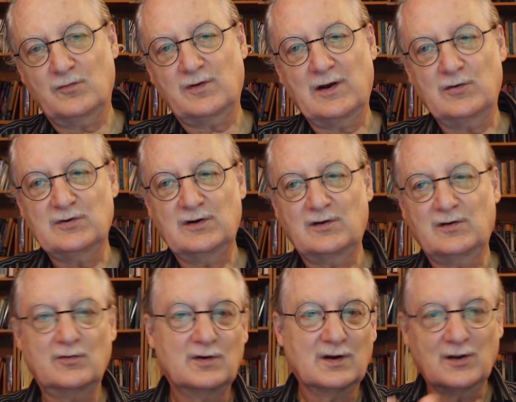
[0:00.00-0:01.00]
energies,
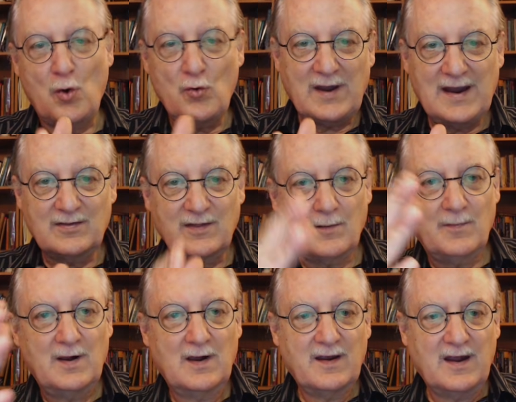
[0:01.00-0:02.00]
to locate them,
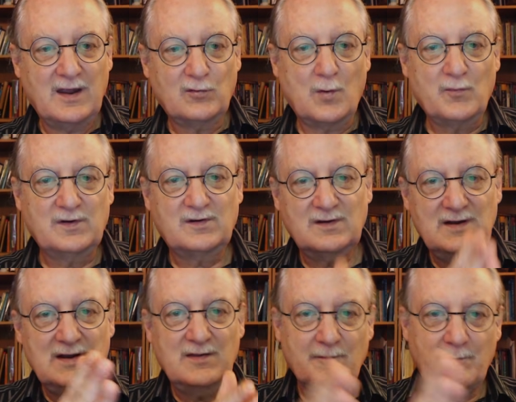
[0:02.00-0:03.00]
is when we
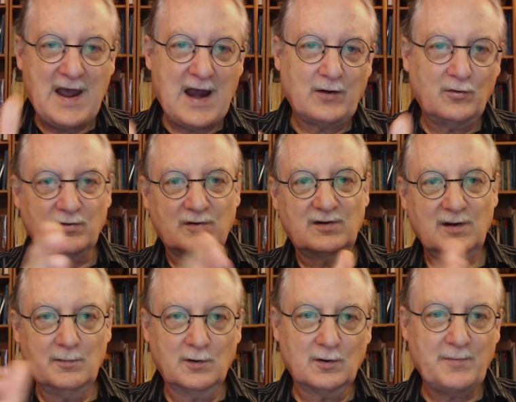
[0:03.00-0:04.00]
see the patterns, the
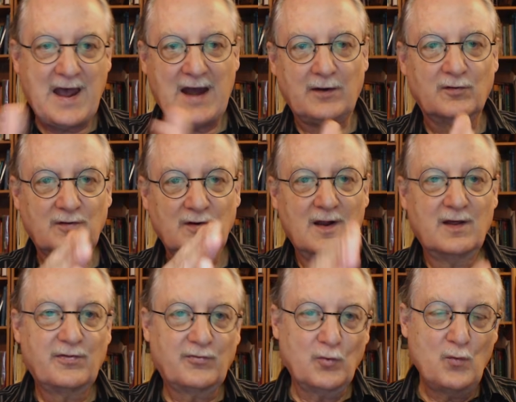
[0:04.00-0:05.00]
similar patterns,
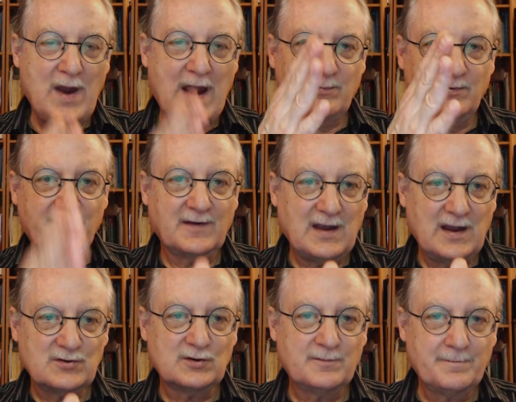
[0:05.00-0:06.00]
through
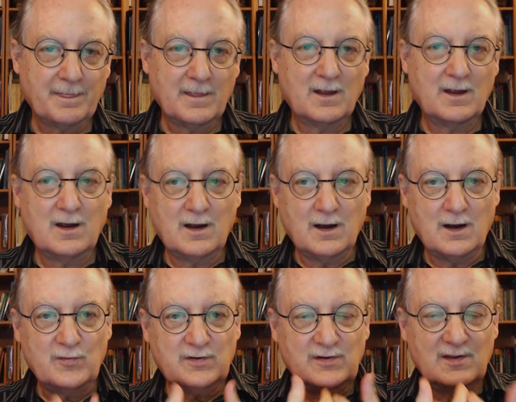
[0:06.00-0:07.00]
amplification.
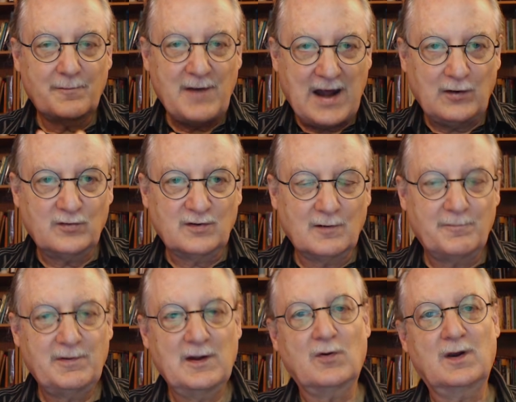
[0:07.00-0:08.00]
We see the patterns that
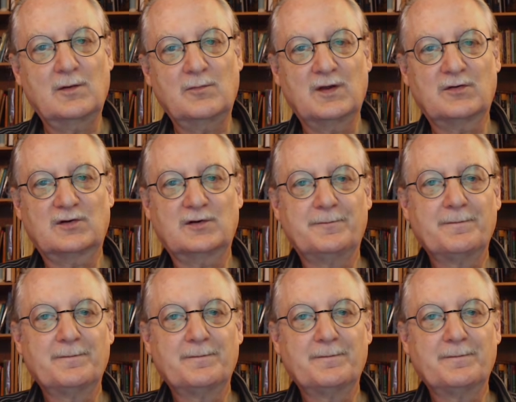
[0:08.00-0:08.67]
appear in myths,